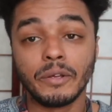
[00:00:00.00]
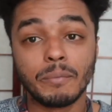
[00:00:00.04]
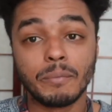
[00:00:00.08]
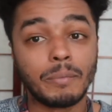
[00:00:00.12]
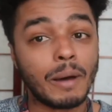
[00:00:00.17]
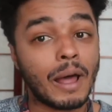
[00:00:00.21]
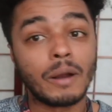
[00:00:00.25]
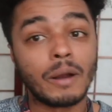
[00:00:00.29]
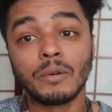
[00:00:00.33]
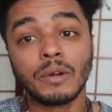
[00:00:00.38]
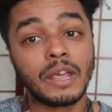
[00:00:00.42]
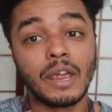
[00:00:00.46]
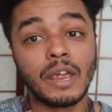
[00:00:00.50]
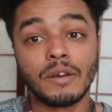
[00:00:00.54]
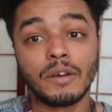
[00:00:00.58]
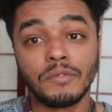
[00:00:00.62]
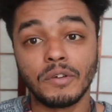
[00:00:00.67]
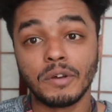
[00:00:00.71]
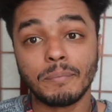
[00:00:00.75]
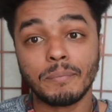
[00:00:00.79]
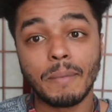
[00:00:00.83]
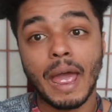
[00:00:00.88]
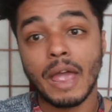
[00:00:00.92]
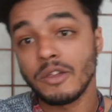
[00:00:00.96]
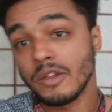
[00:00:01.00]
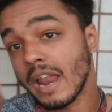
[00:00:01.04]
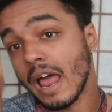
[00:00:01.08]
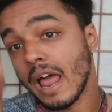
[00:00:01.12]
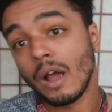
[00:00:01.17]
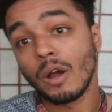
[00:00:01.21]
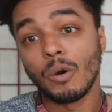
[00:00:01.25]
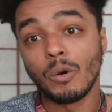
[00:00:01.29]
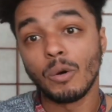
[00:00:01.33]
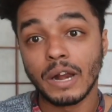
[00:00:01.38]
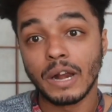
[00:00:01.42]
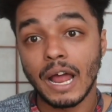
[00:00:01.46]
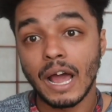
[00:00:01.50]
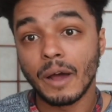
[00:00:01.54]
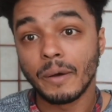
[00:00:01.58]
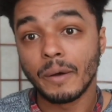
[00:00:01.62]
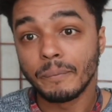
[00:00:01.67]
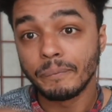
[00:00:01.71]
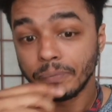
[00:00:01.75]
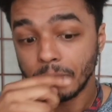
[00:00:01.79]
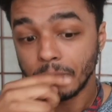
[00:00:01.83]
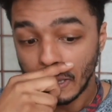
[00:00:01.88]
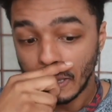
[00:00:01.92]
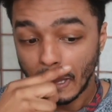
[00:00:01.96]
But I don't care if you're mad. You're not going out,
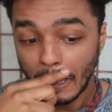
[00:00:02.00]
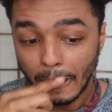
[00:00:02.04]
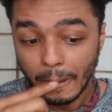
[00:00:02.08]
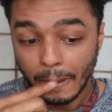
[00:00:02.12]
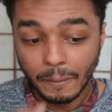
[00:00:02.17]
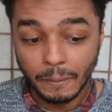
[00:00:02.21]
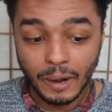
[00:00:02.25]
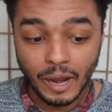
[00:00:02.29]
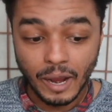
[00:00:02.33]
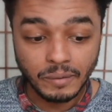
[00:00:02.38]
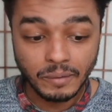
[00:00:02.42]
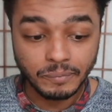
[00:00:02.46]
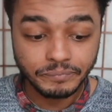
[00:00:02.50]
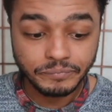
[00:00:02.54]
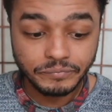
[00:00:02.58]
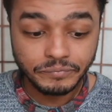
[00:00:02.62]
right?